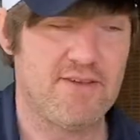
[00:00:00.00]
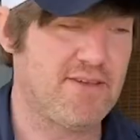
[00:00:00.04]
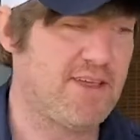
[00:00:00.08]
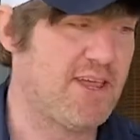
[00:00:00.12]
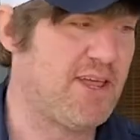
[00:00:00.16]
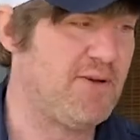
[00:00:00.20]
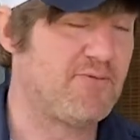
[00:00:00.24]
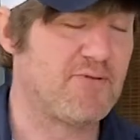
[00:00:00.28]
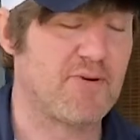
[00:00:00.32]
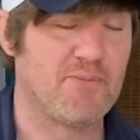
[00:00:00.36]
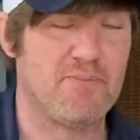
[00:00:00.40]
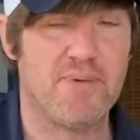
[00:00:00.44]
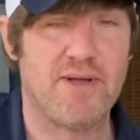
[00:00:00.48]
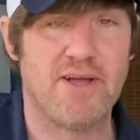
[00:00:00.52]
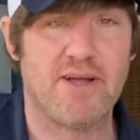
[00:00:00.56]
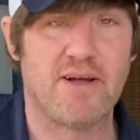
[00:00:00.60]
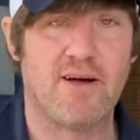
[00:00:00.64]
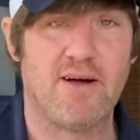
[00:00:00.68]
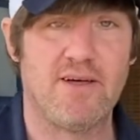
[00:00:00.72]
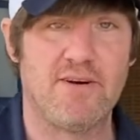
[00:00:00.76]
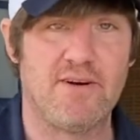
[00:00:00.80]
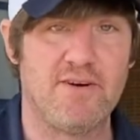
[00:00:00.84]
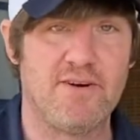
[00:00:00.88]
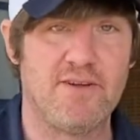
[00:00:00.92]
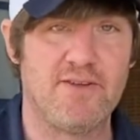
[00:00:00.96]
keep from being
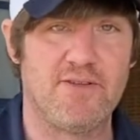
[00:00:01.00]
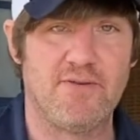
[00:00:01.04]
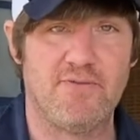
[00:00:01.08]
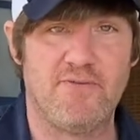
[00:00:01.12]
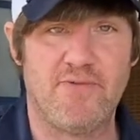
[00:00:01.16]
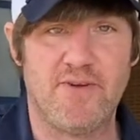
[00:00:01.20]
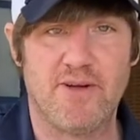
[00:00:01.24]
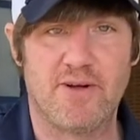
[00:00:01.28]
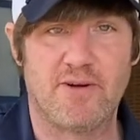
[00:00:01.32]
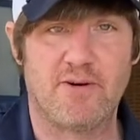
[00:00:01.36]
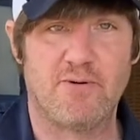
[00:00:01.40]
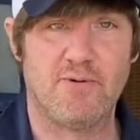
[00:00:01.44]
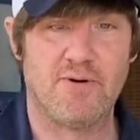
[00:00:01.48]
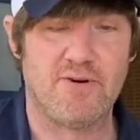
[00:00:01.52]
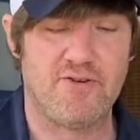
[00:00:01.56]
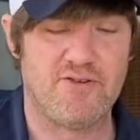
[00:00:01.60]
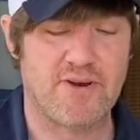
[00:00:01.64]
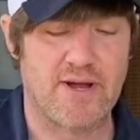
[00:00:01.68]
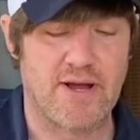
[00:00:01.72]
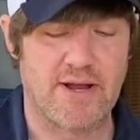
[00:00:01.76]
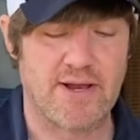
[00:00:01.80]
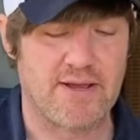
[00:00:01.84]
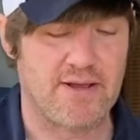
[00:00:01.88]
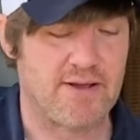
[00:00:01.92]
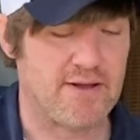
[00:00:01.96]
underneath the vehicle and
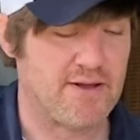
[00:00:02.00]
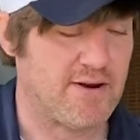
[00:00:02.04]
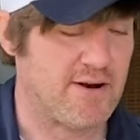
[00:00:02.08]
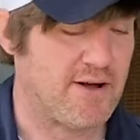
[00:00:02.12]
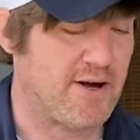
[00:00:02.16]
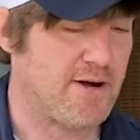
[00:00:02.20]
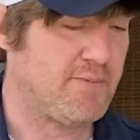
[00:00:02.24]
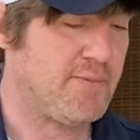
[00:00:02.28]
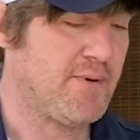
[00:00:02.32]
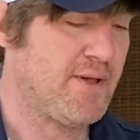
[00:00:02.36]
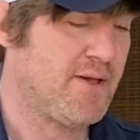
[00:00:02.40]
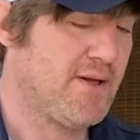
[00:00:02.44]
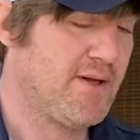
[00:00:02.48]
jacking it up.